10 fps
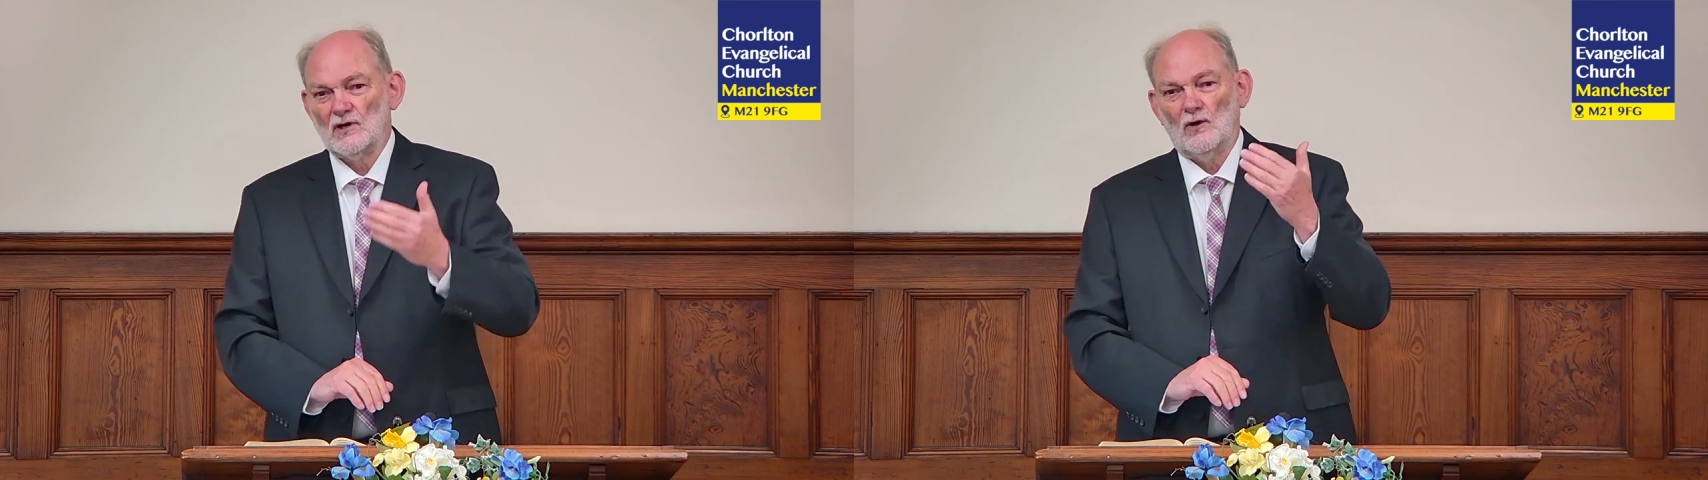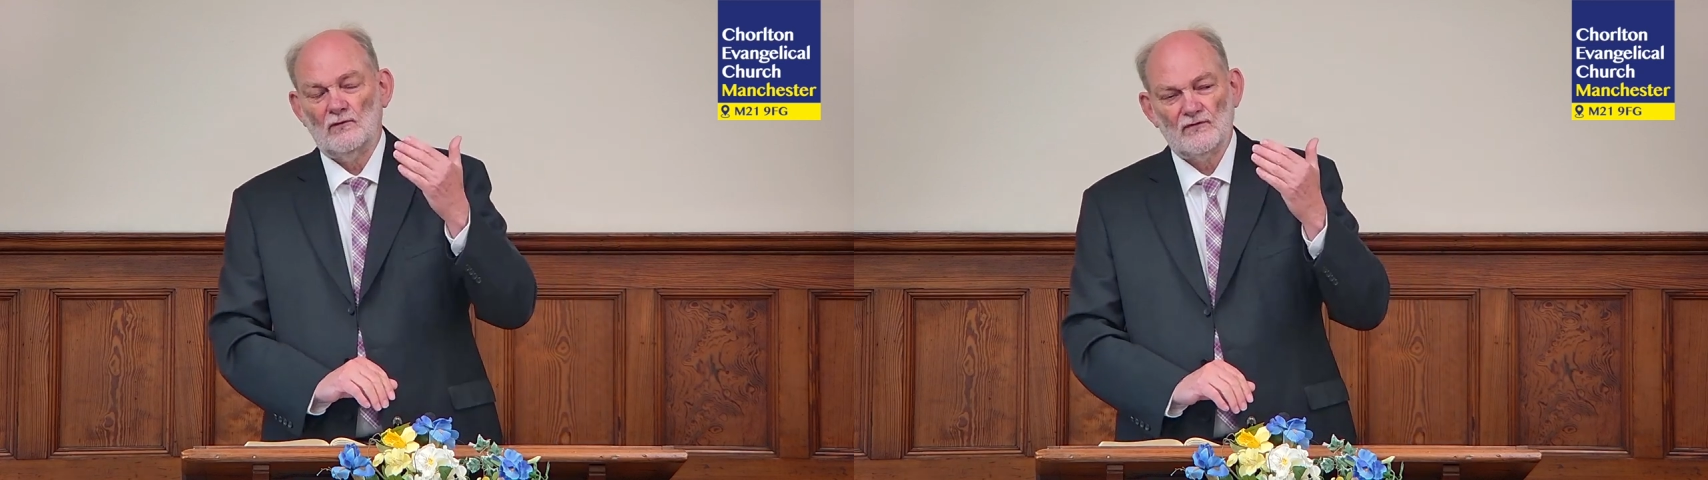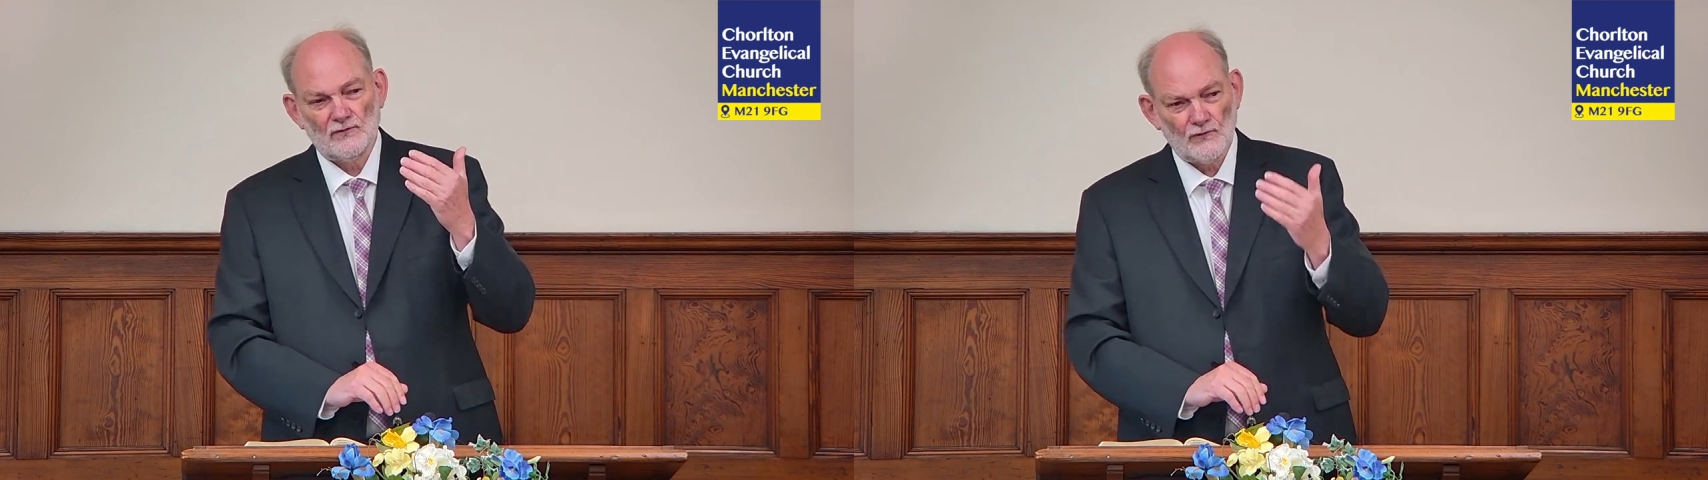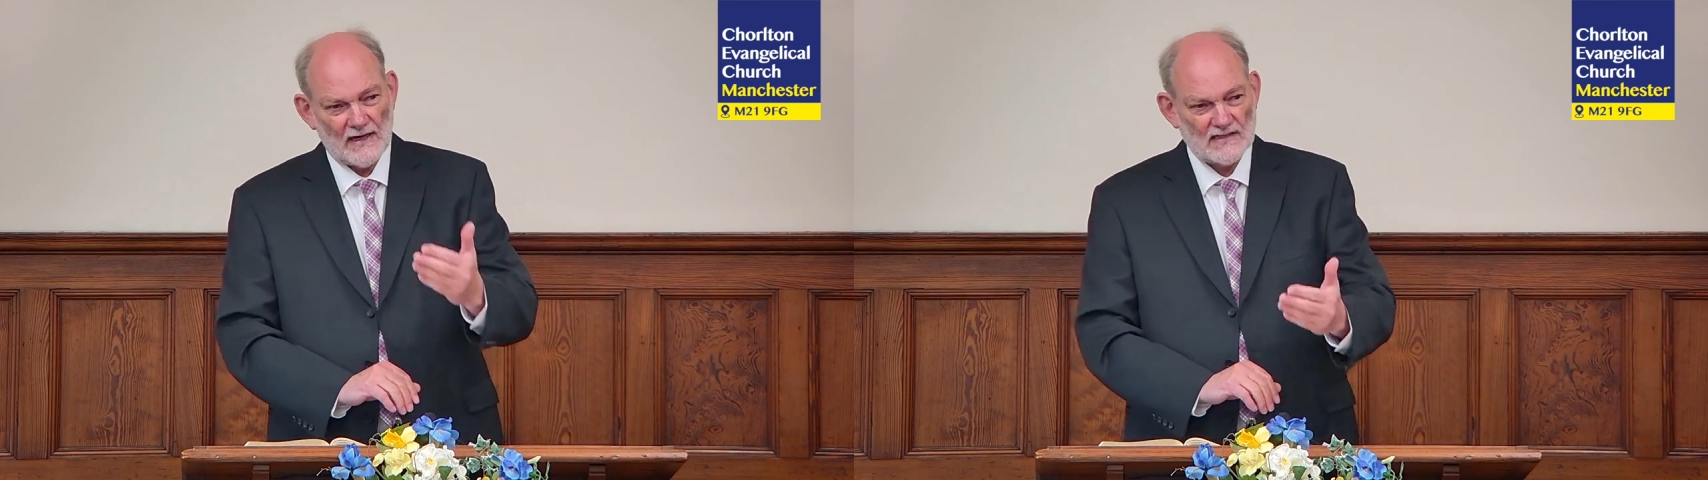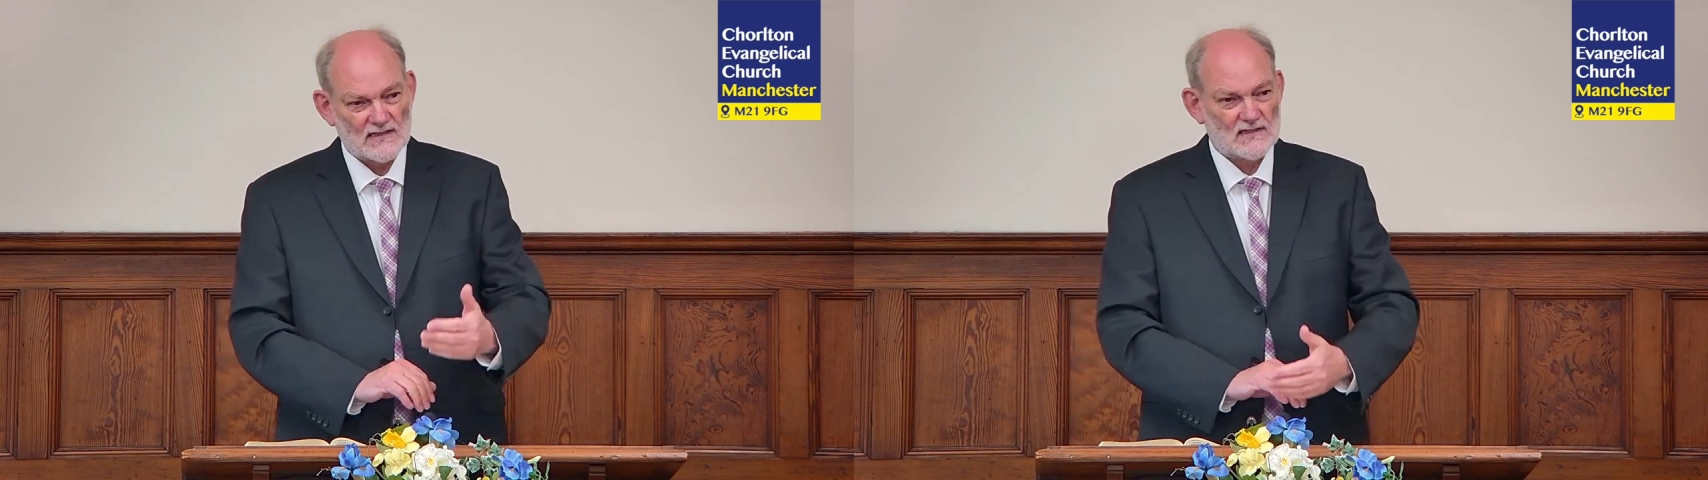of
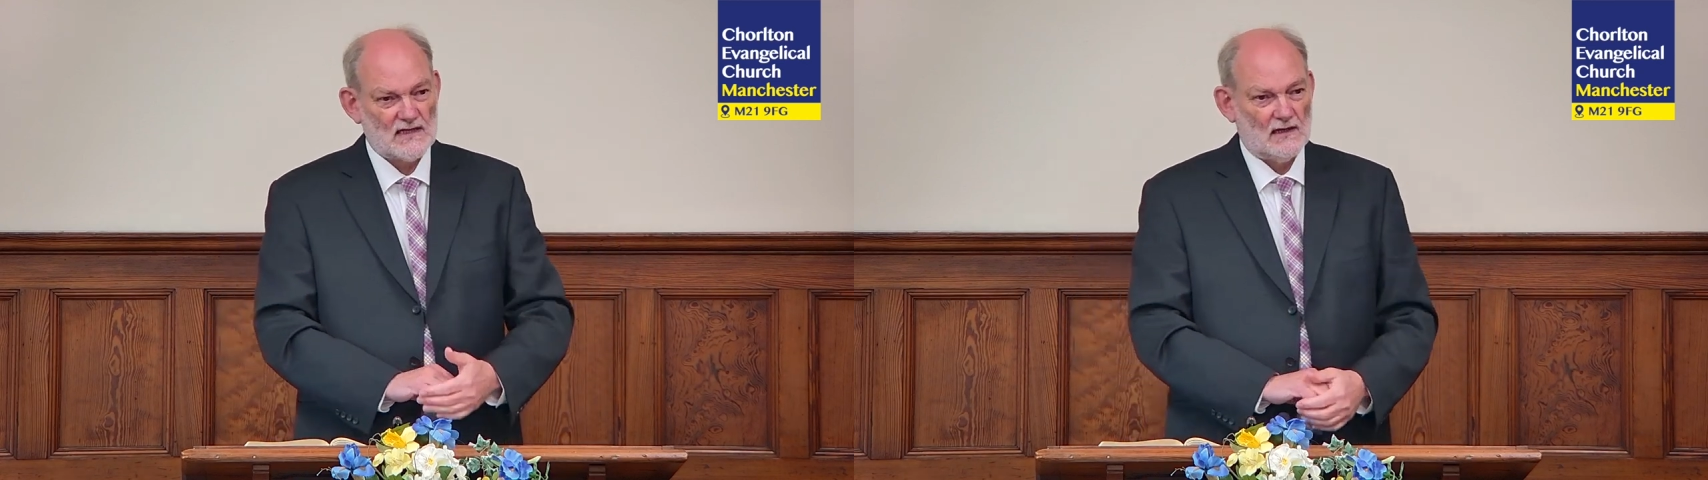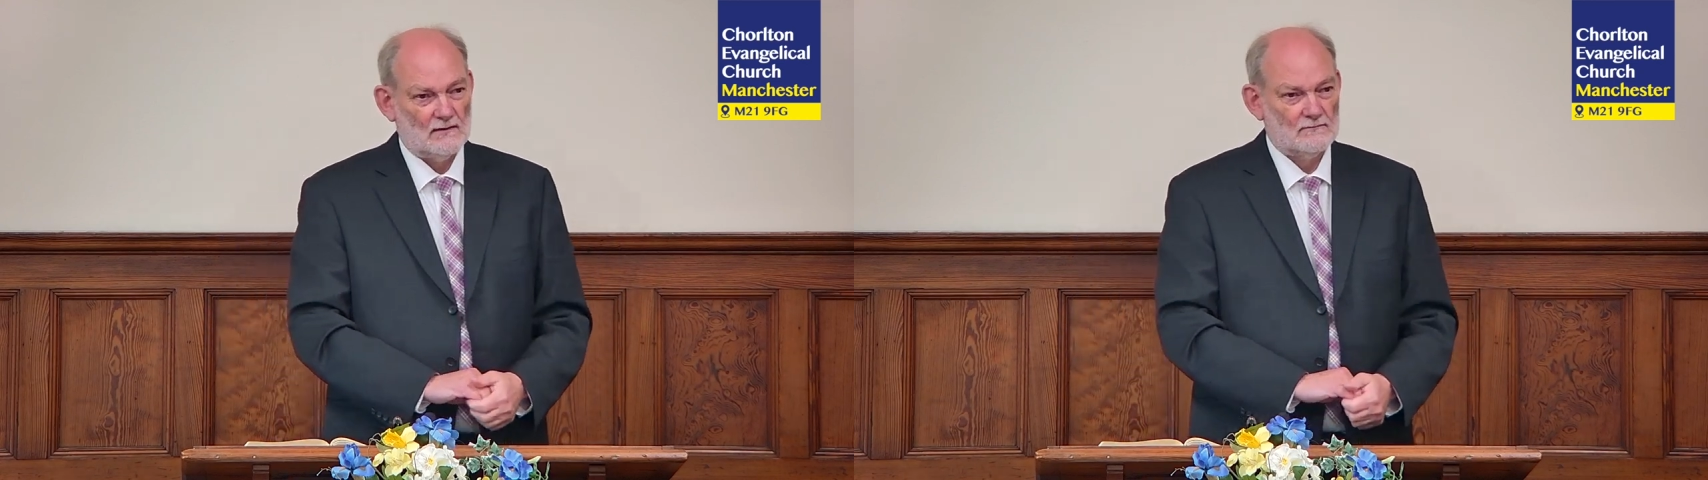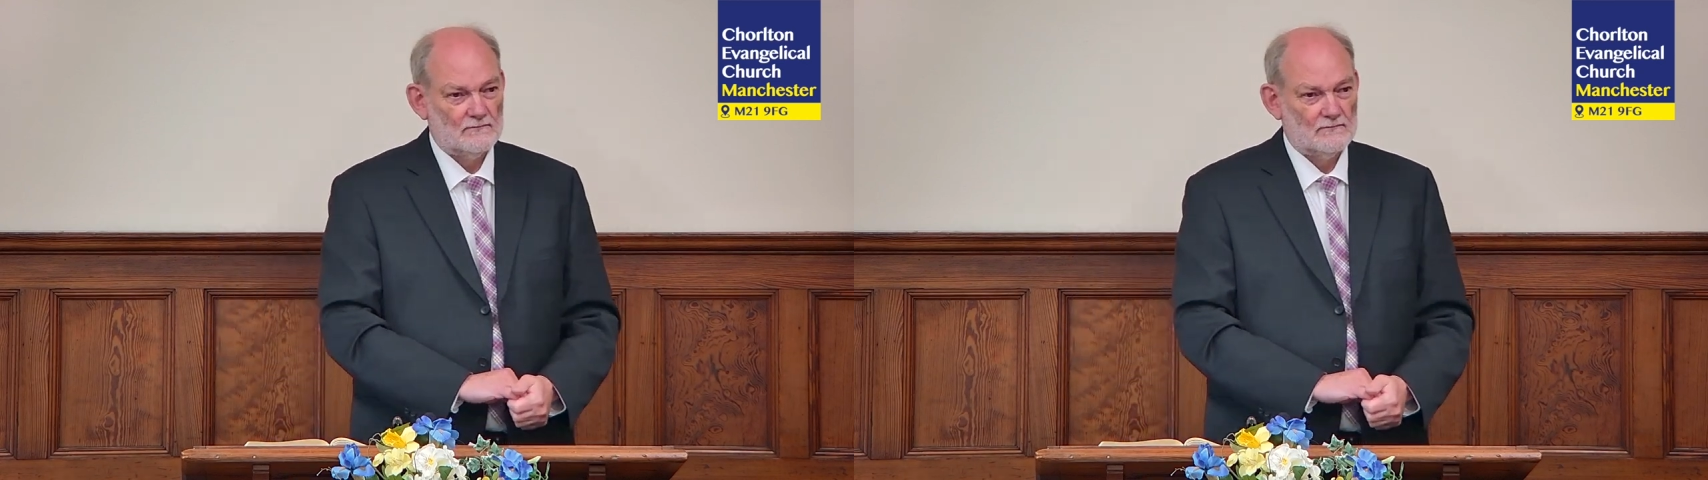resting.